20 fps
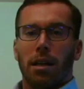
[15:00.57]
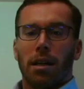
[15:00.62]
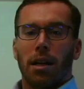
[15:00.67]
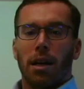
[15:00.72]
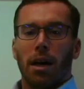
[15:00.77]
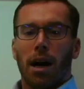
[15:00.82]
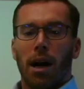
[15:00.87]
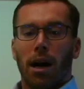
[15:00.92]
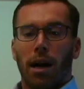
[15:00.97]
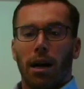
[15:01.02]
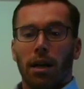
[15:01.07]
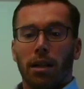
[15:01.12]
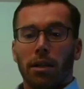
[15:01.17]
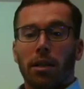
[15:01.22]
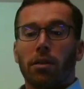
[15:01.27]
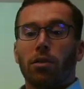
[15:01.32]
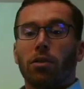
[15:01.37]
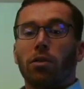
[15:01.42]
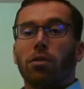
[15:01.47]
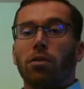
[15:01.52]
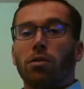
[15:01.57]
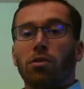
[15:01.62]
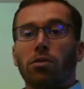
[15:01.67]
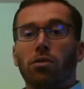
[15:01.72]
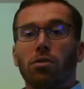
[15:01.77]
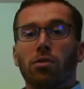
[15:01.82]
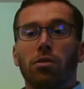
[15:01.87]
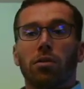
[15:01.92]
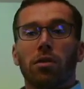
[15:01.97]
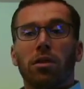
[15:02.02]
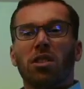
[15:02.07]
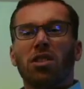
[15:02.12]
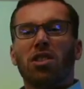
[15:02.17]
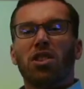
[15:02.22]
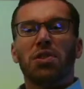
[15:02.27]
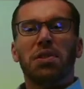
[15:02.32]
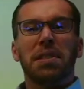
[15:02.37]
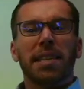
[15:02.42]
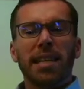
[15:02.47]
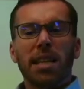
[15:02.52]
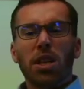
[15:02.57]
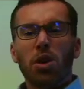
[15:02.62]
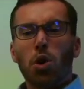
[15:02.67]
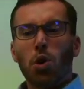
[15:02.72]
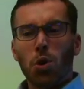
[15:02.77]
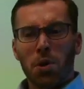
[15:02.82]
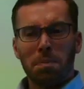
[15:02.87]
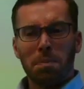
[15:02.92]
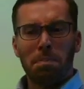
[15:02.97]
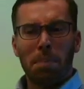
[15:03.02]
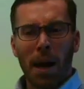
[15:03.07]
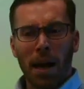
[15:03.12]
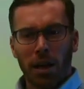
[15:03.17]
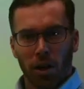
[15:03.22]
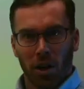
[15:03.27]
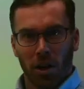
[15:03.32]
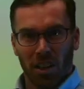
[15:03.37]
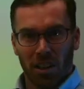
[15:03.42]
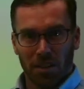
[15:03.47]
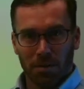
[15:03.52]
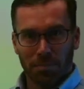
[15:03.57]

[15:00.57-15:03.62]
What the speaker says: to see who's better.